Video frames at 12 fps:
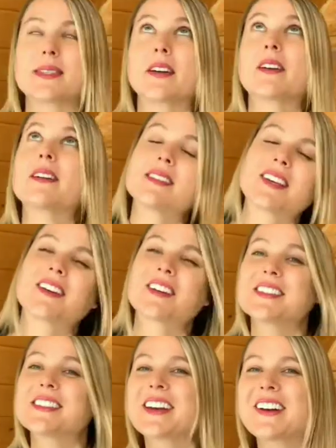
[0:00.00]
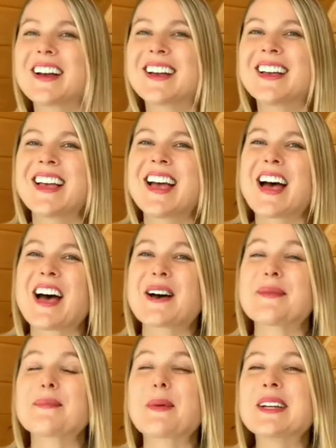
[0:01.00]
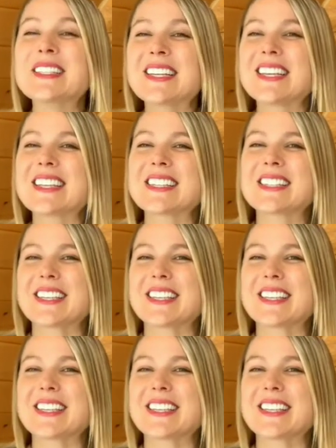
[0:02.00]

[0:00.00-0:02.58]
etc., etc., etc. Point is,